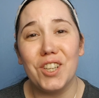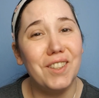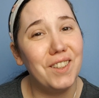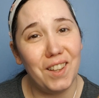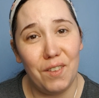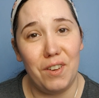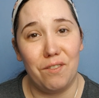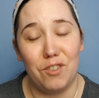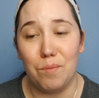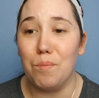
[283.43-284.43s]
in the
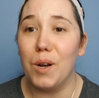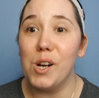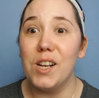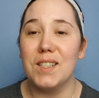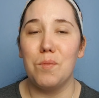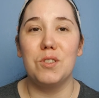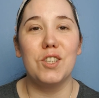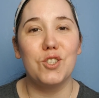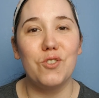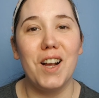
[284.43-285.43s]
living room because I was
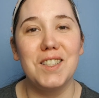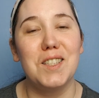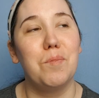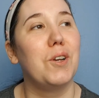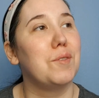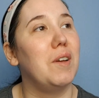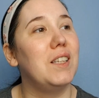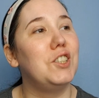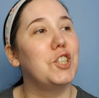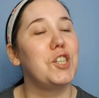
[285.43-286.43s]
distracted because my
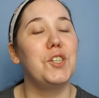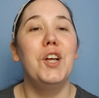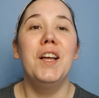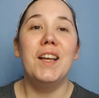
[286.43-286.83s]
little girl